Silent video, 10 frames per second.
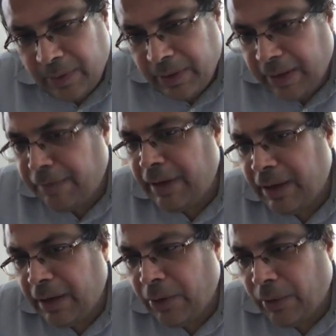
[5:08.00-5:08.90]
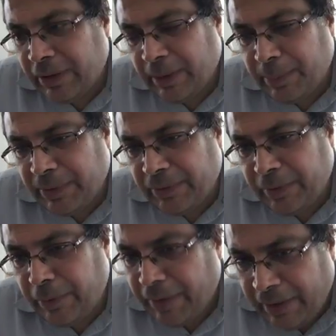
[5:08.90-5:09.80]
definitely call that person
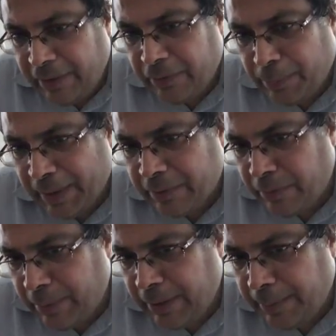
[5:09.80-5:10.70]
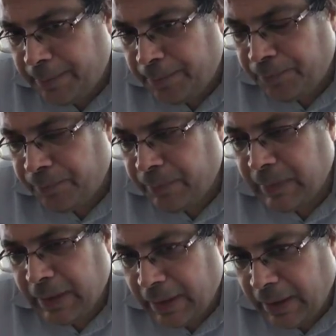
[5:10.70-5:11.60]
if you have any respect for me
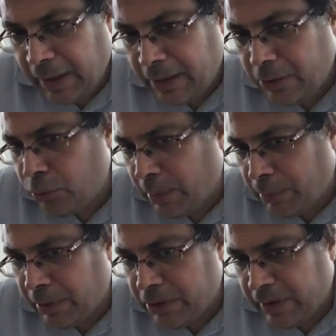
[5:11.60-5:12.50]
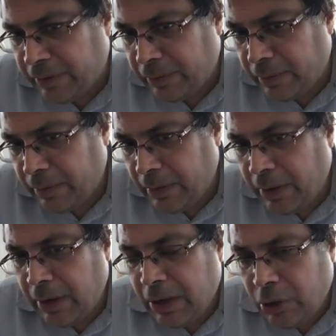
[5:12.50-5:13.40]
and do apologize.
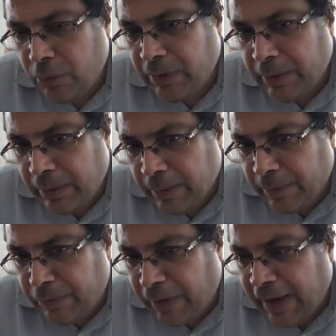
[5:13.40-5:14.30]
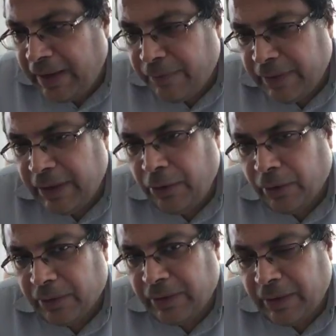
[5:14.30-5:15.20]
You will find within
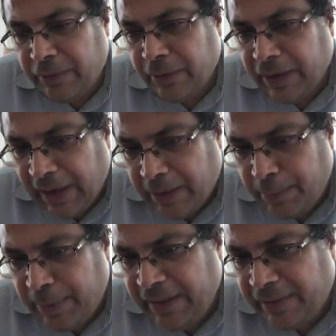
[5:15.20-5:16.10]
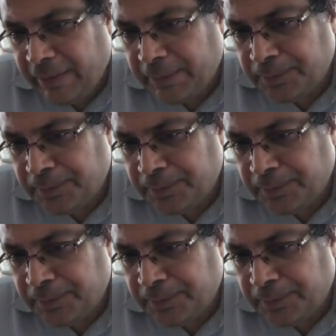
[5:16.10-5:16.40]
yourself great peace.